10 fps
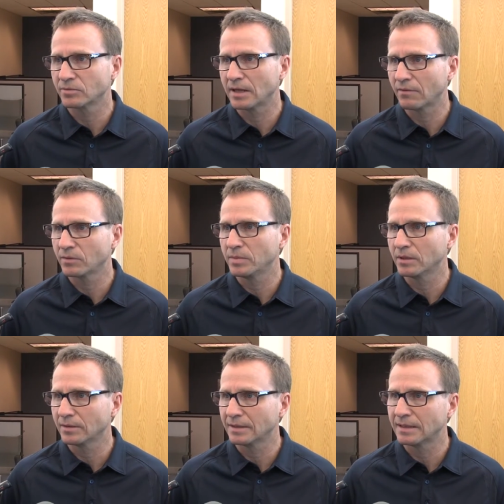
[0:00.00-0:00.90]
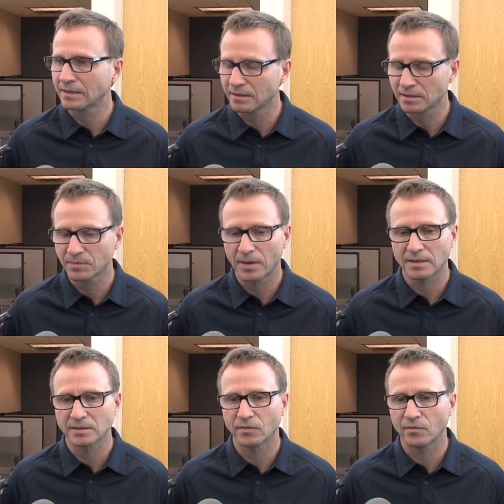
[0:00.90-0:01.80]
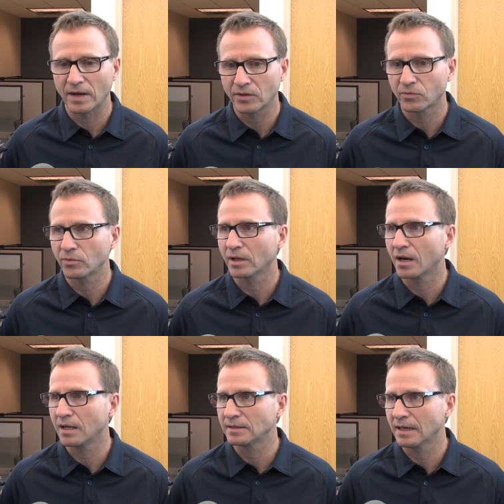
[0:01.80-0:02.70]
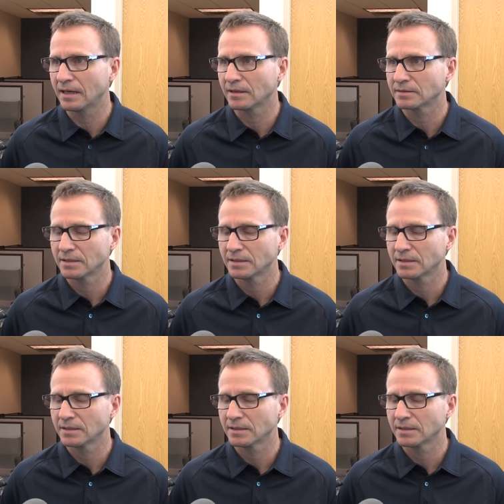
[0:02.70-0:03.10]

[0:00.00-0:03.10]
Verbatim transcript: we have to be able to get to the spots and fight through the contact